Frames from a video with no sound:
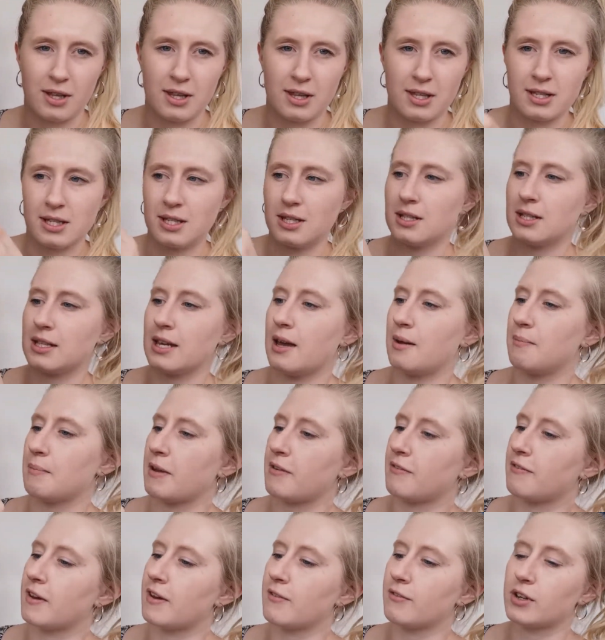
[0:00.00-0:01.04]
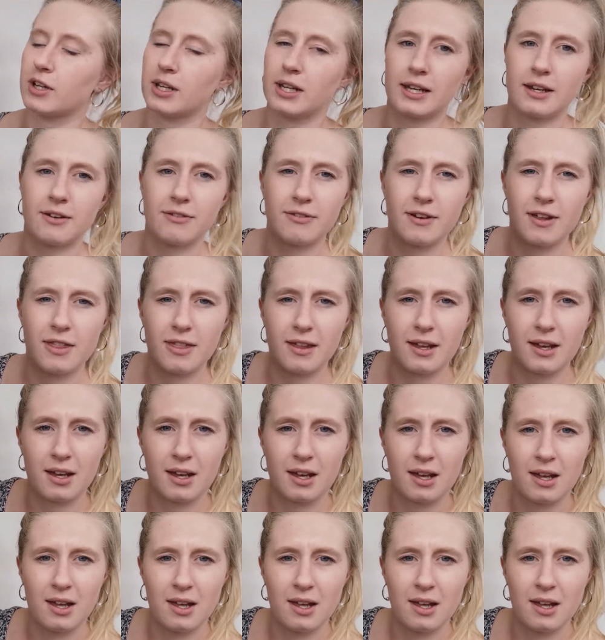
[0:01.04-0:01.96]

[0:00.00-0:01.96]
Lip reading: This is like my favorite leaf, I think.